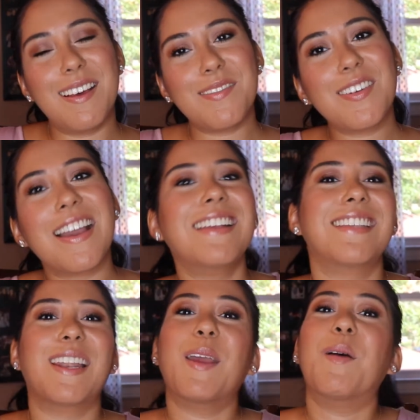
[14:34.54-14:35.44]
love you guys,
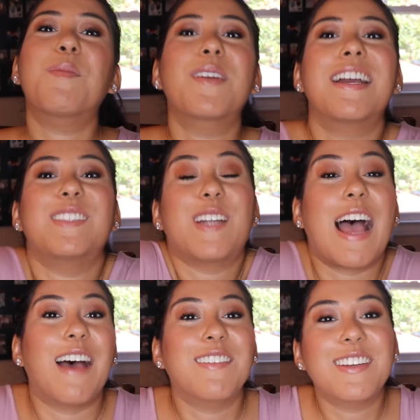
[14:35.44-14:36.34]
and I hope you guys are
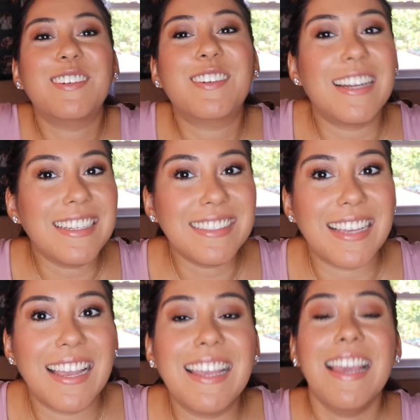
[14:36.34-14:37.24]
having a great
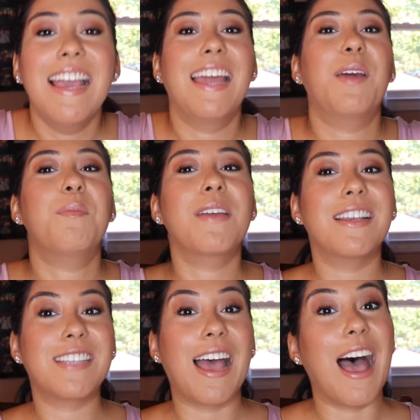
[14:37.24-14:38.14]
day, and I hope you
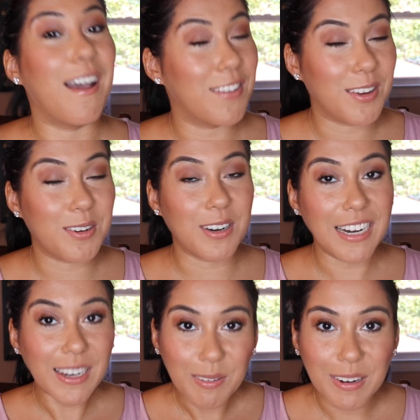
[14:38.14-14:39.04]
guys are having a
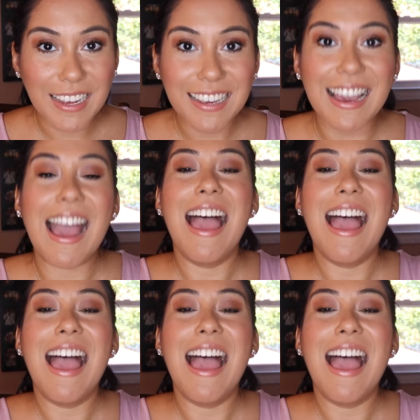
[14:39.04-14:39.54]
great week.